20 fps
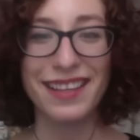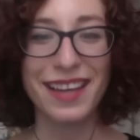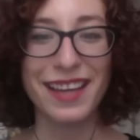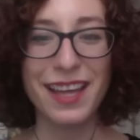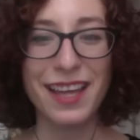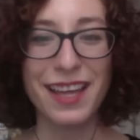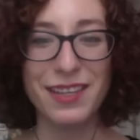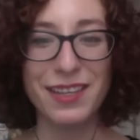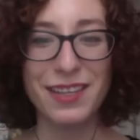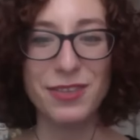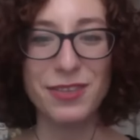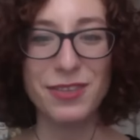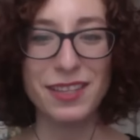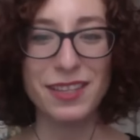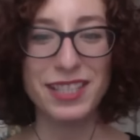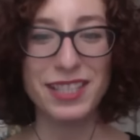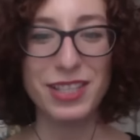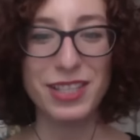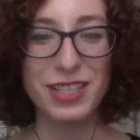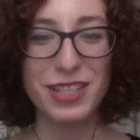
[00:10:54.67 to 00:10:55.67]
And you're the
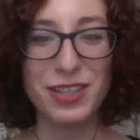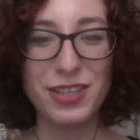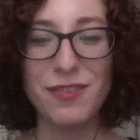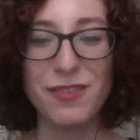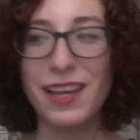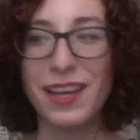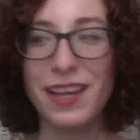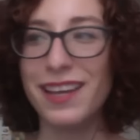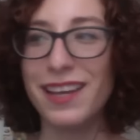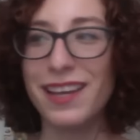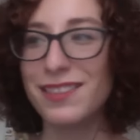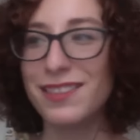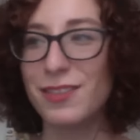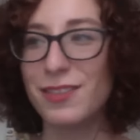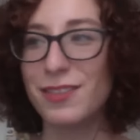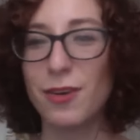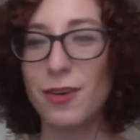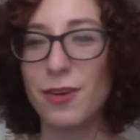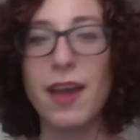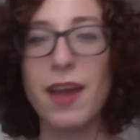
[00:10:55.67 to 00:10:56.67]
teacher of that.
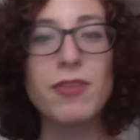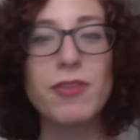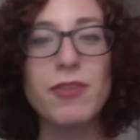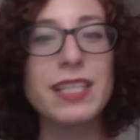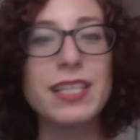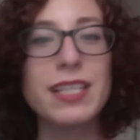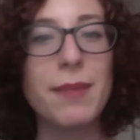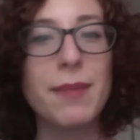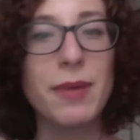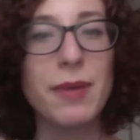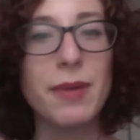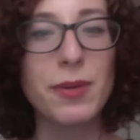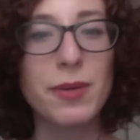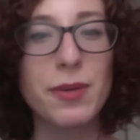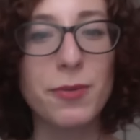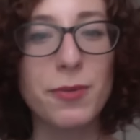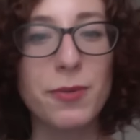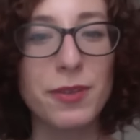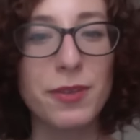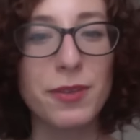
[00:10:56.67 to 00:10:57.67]
So every time I
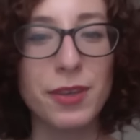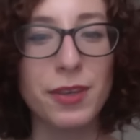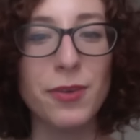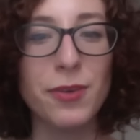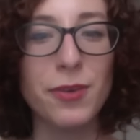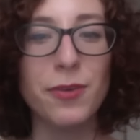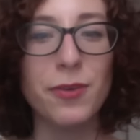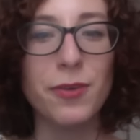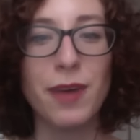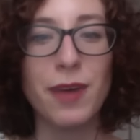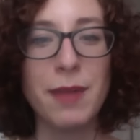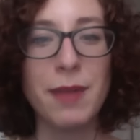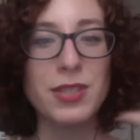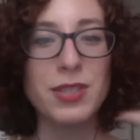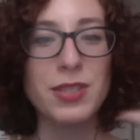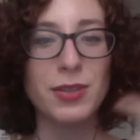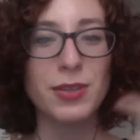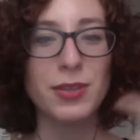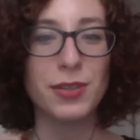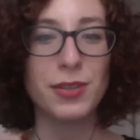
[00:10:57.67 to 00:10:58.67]
work with you, I'm
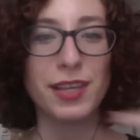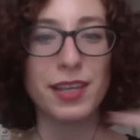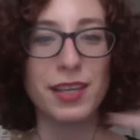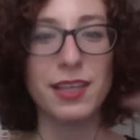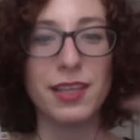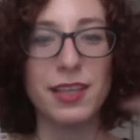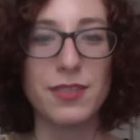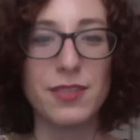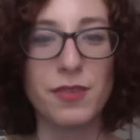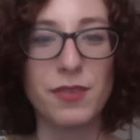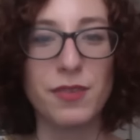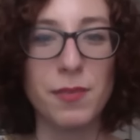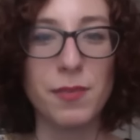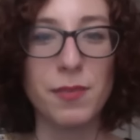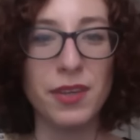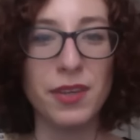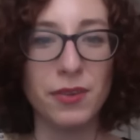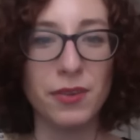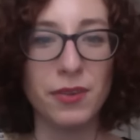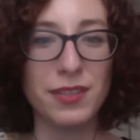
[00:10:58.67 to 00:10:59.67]
still learning things from
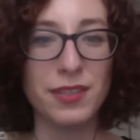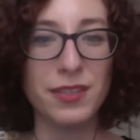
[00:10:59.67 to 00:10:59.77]
you.